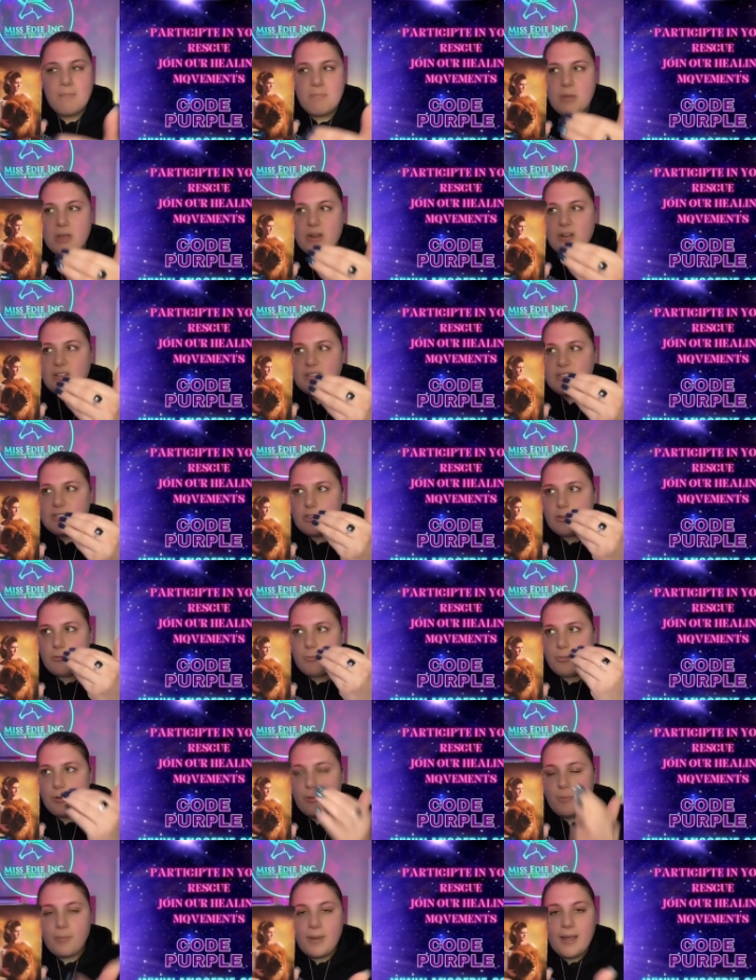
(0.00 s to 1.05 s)
but also
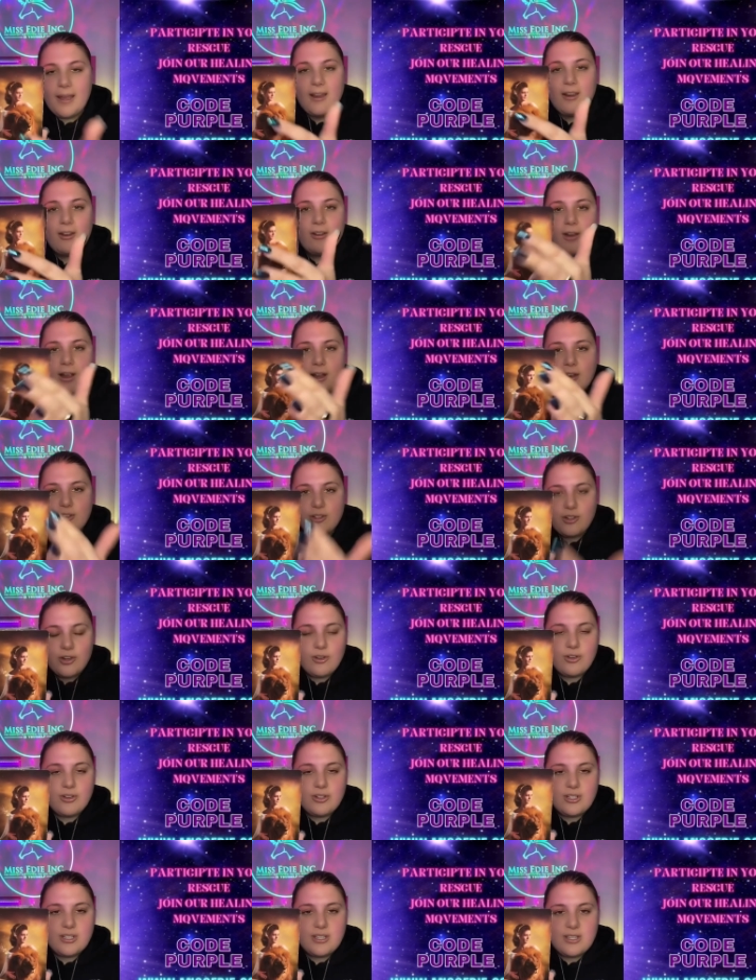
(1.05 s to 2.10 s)
prepare and
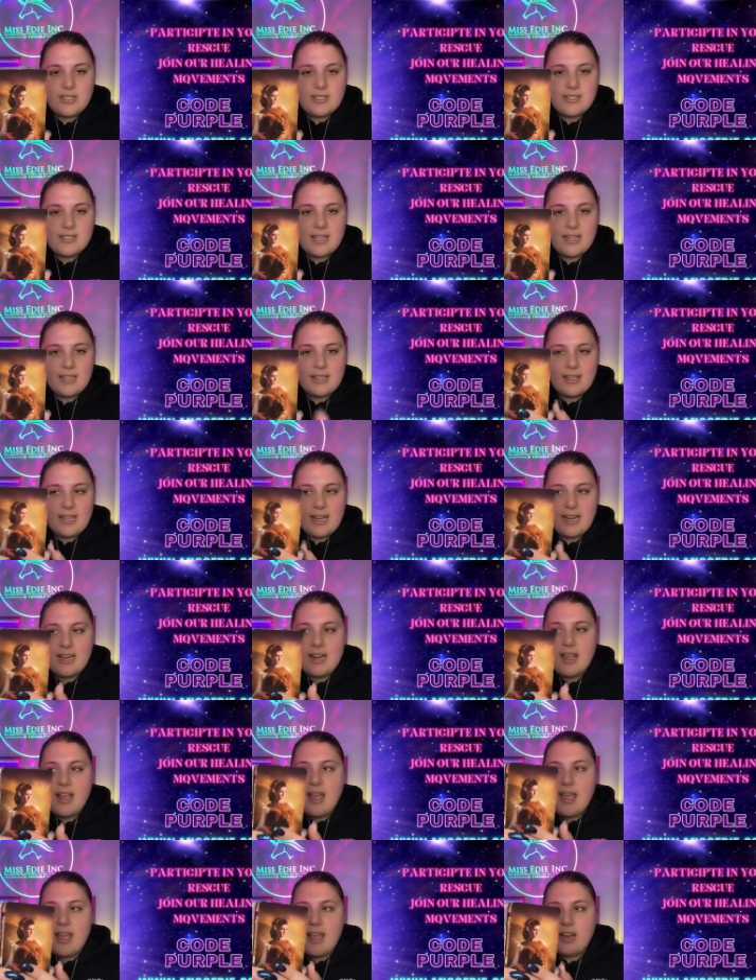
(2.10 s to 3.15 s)
turn to the sunlight
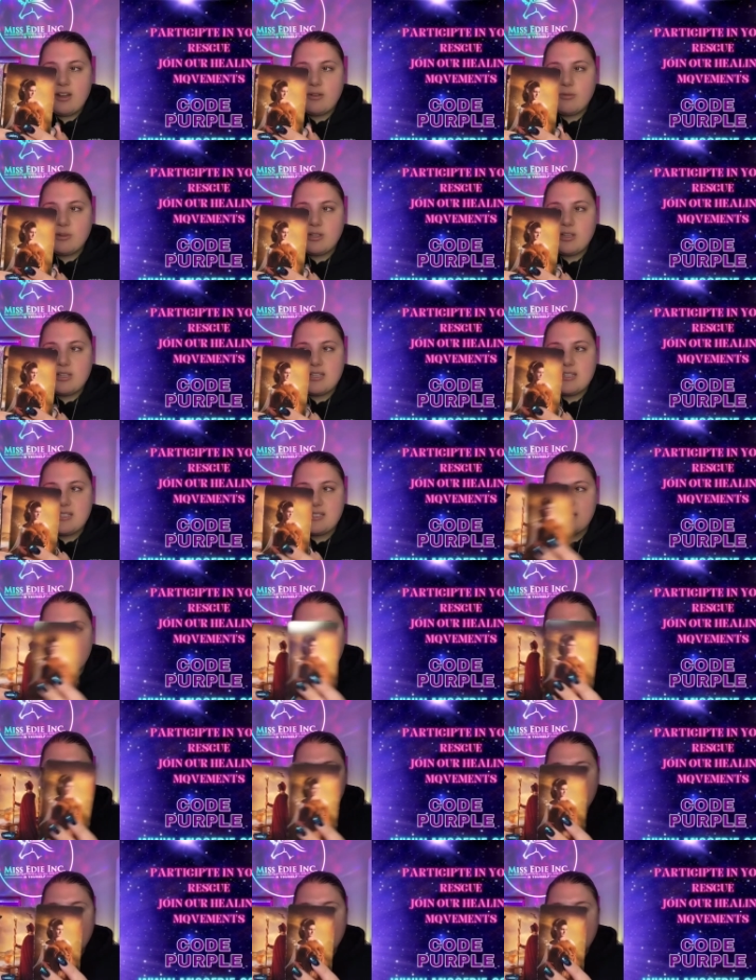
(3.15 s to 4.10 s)
and really step